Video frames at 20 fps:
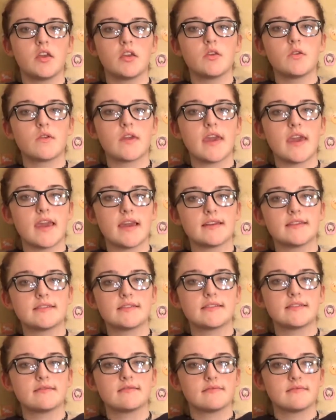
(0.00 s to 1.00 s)
You
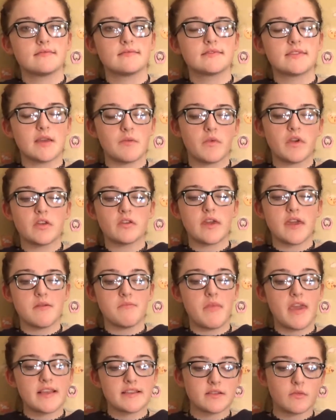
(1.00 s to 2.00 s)
can't. Same way you can't
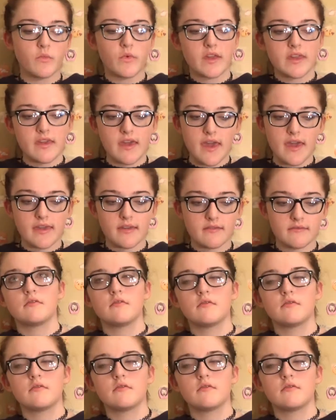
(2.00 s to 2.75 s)
make someone gay.